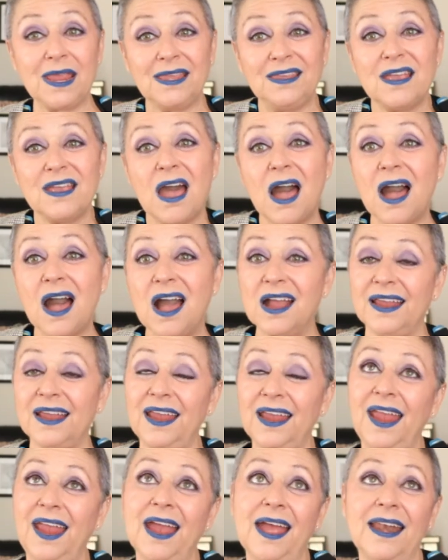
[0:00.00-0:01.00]

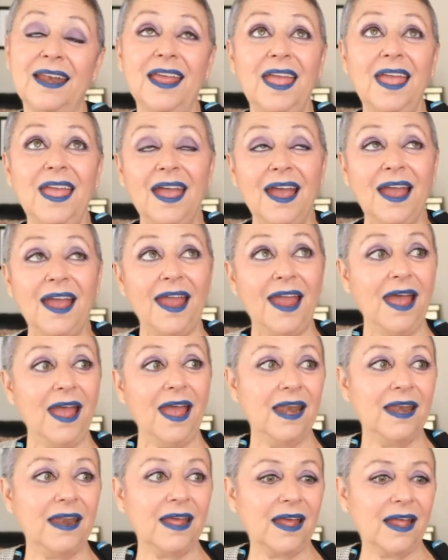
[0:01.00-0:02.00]
young and
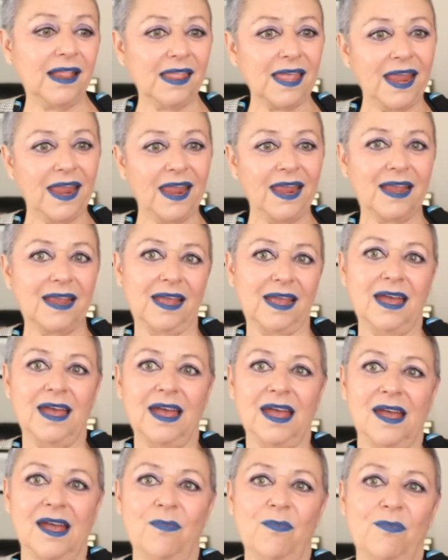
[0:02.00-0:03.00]
and like
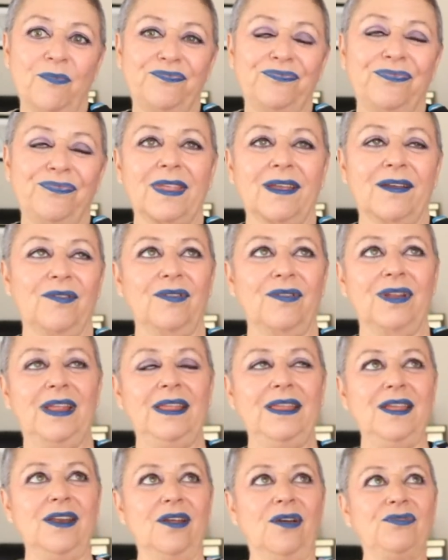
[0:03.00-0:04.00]
um,
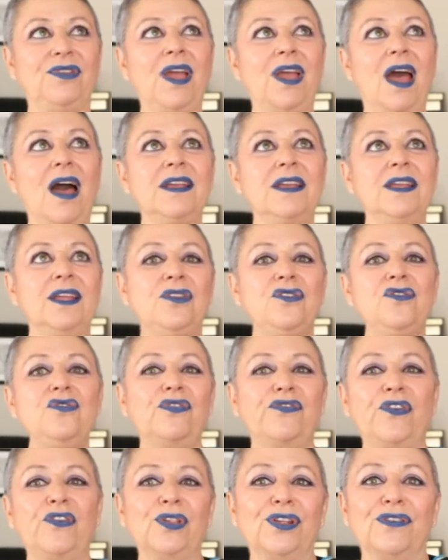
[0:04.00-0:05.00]
you know young and
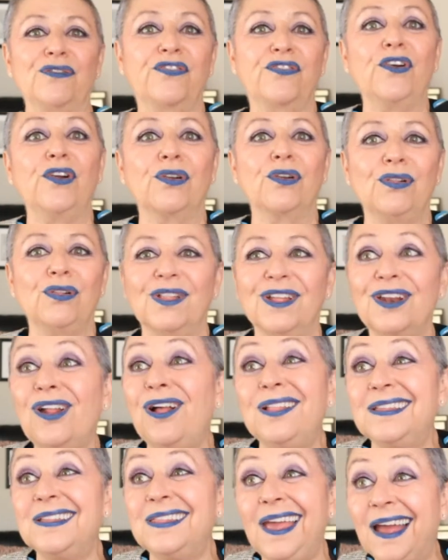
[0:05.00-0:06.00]
youthful and fertile and
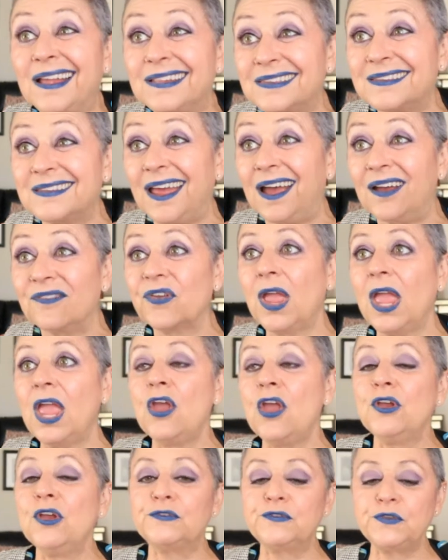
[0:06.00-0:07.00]
all of that stuff.
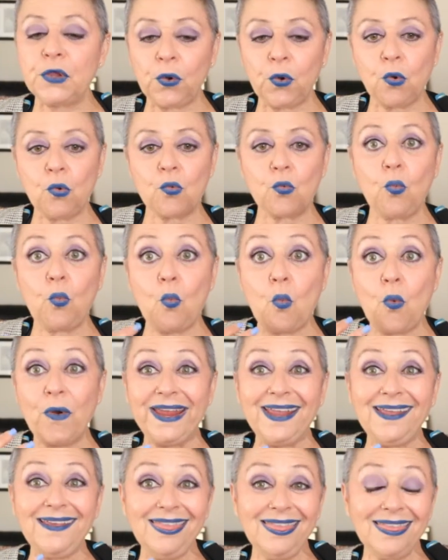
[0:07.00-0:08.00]
So
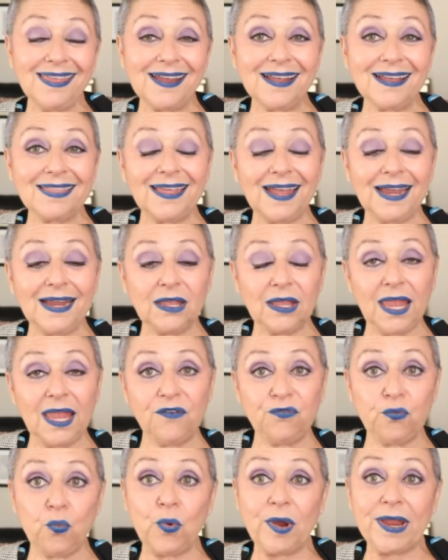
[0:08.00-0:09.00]
we think like
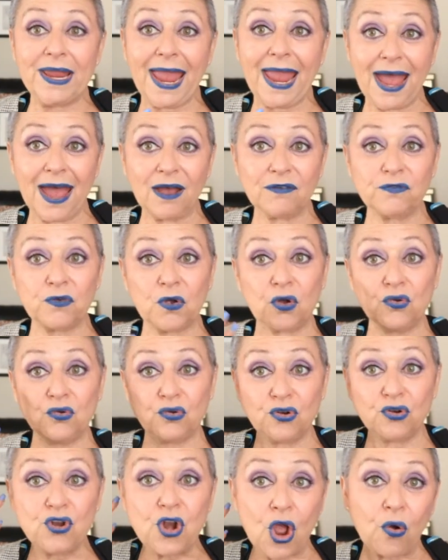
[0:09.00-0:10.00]
if we have
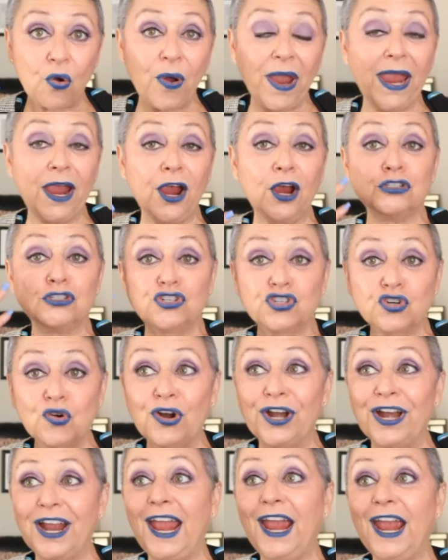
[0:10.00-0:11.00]
no hair,
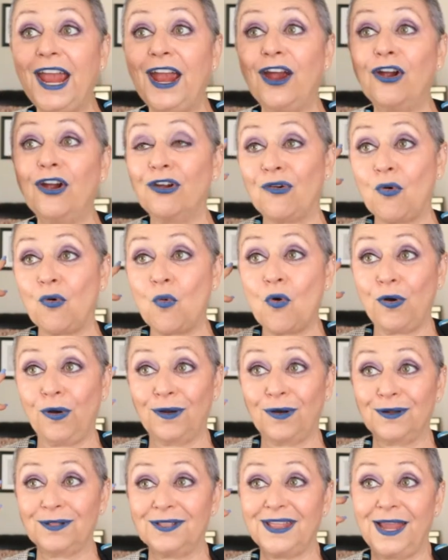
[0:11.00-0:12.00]
short hair,
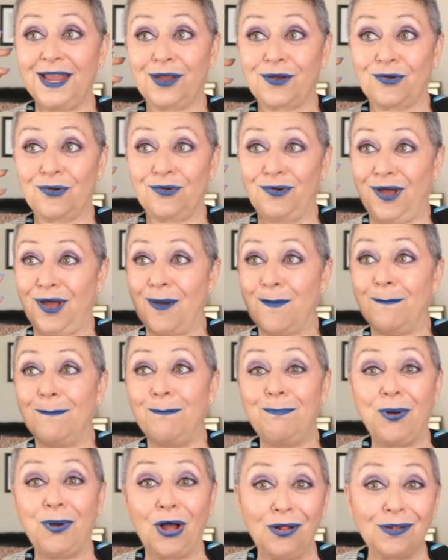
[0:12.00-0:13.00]
or like
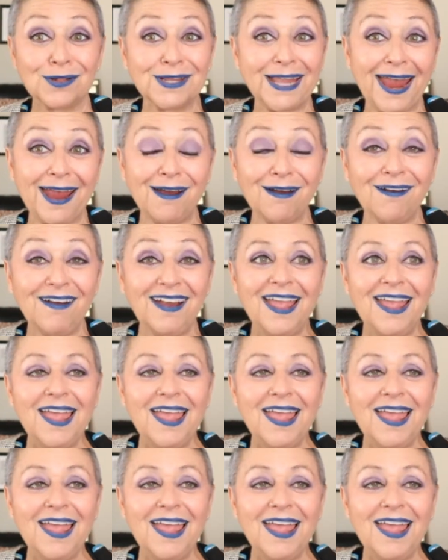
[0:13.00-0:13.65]
um, bald hair,